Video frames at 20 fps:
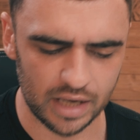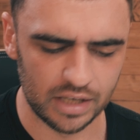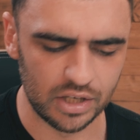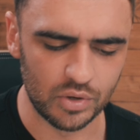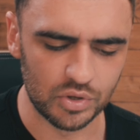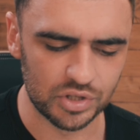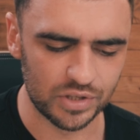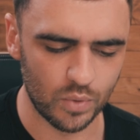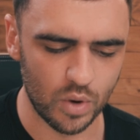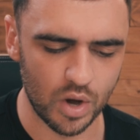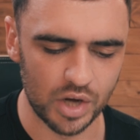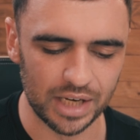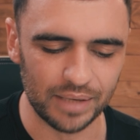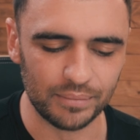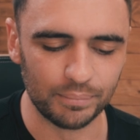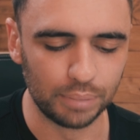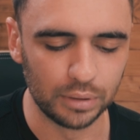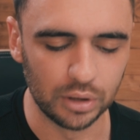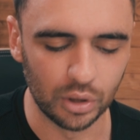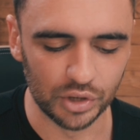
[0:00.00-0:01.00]
they use the word
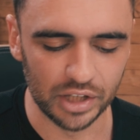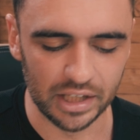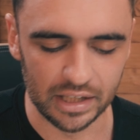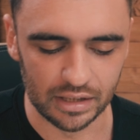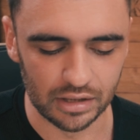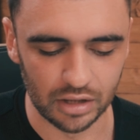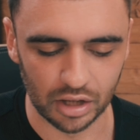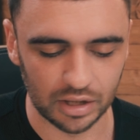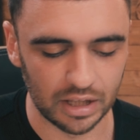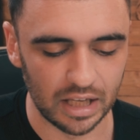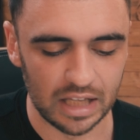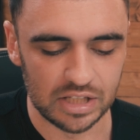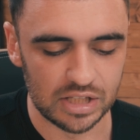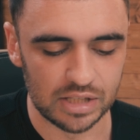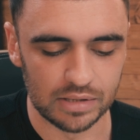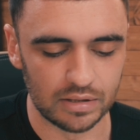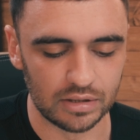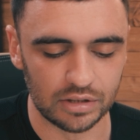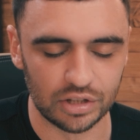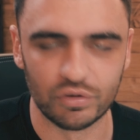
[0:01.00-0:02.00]
employee. Like
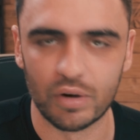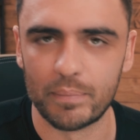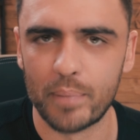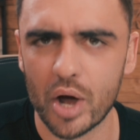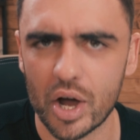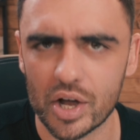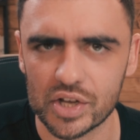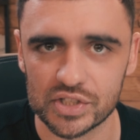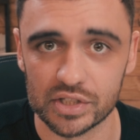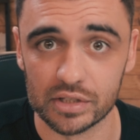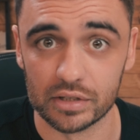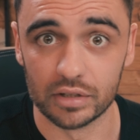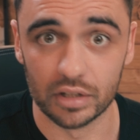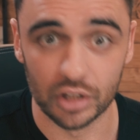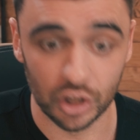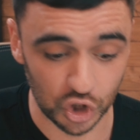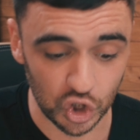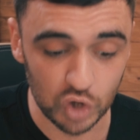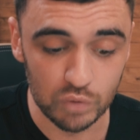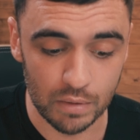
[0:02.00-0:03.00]
it's you're a person,
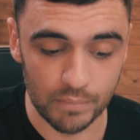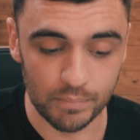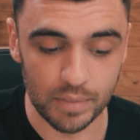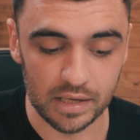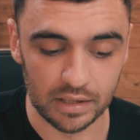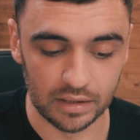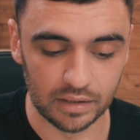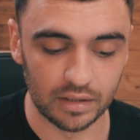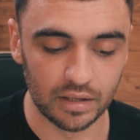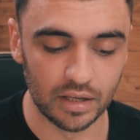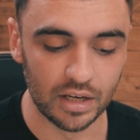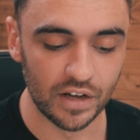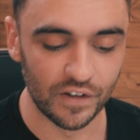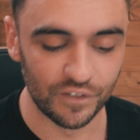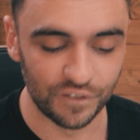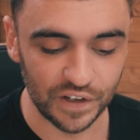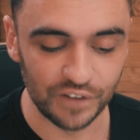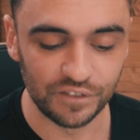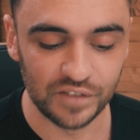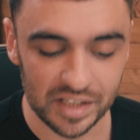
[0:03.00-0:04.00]
a human being.
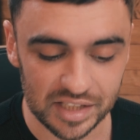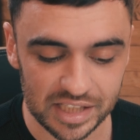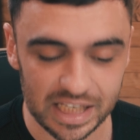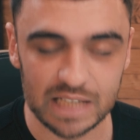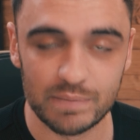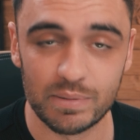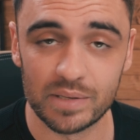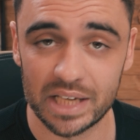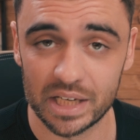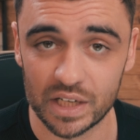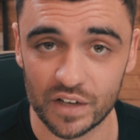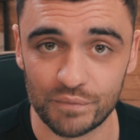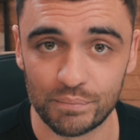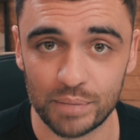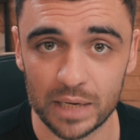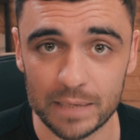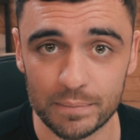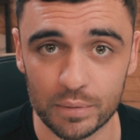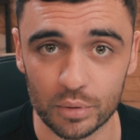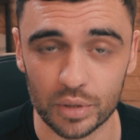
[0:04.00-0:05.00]
56% of
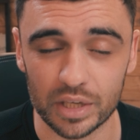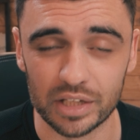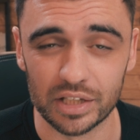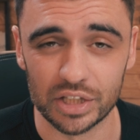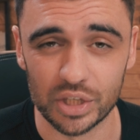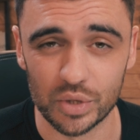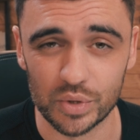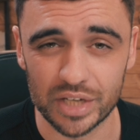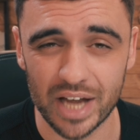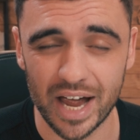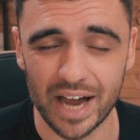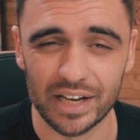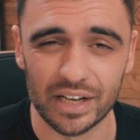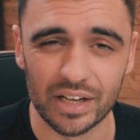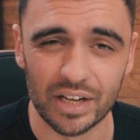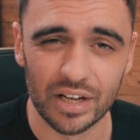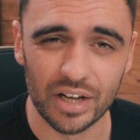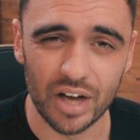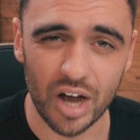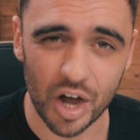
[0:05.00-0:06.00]
people in the UK
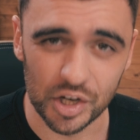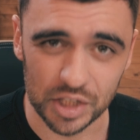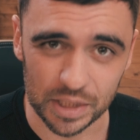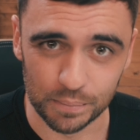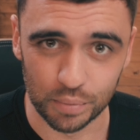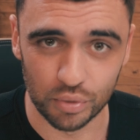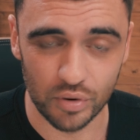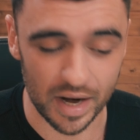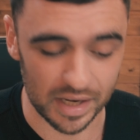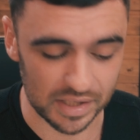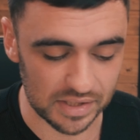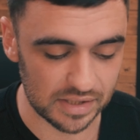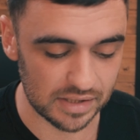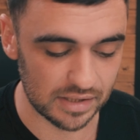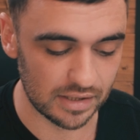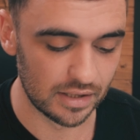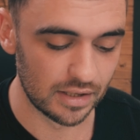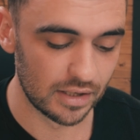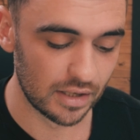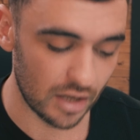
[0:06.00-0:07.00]
are
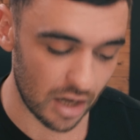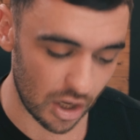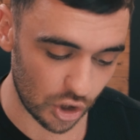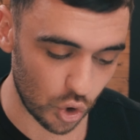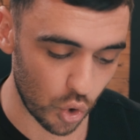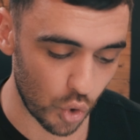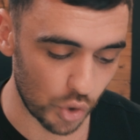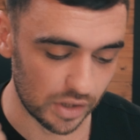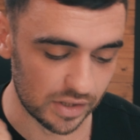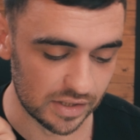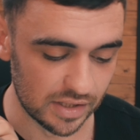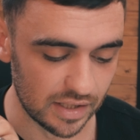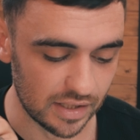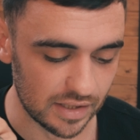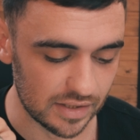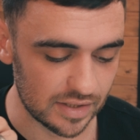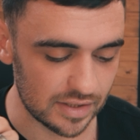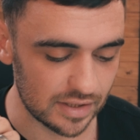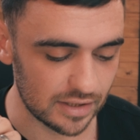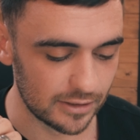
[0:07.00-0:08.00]
depressed, according to
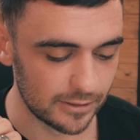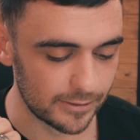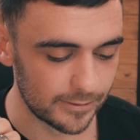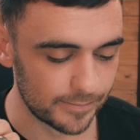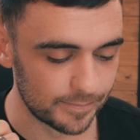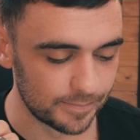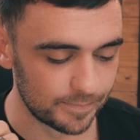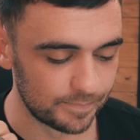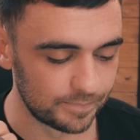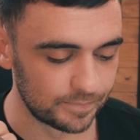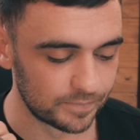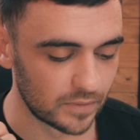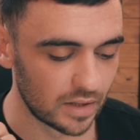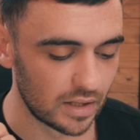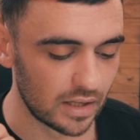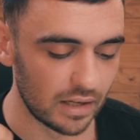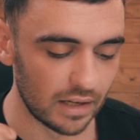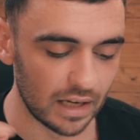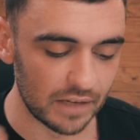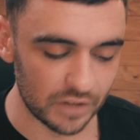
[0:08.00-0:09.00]
this.
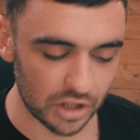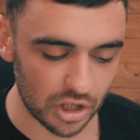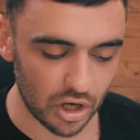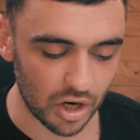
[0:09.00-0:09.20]
In the